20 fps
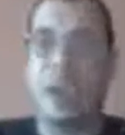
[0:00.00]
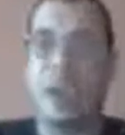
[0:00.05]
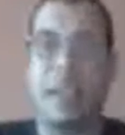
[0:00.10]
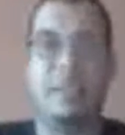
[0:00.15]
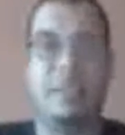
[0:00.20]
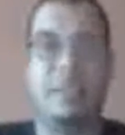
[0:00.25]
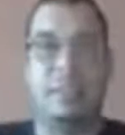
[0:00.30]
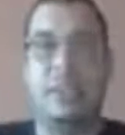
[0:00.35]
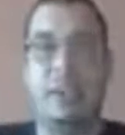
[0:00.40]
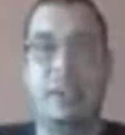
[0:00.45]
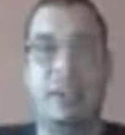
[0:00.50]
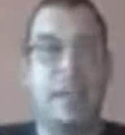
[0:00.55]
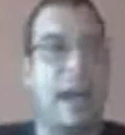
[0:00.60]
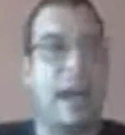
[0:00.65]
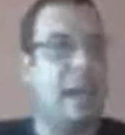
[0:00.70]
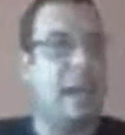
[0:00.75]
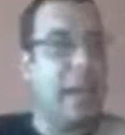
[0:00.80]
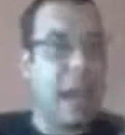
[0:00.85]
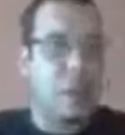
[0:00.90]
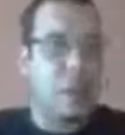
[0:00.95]
After I
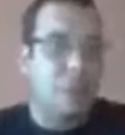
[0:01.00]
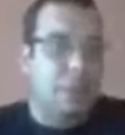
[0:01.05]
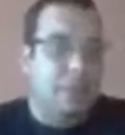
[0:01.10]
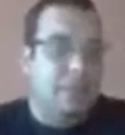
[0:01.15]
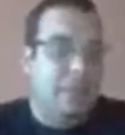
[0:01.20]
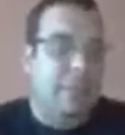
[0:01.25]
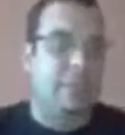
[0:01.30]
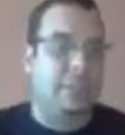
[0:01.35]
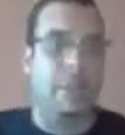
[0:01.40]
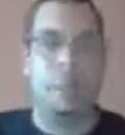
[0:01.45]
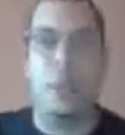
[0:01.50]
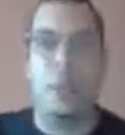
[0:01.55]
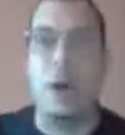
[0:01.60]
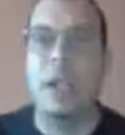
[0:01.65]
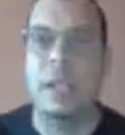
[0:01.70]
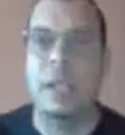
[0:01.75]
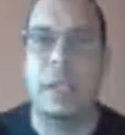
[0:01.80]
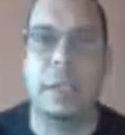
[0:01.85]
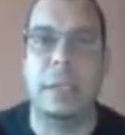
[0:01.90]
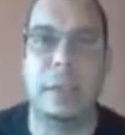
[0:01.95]
saw that, I was
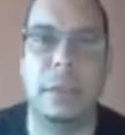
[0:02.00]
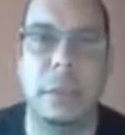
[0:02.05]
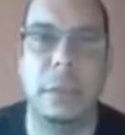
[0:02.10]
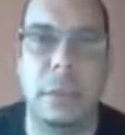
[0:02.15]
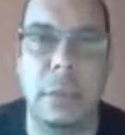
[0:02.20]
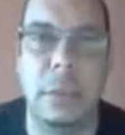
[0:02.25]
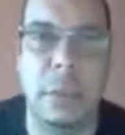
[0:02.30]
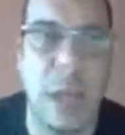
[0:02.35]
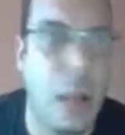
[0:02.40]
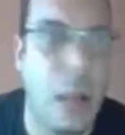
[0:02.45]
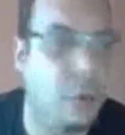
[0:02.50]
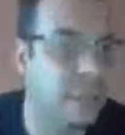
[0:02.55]
disappointed.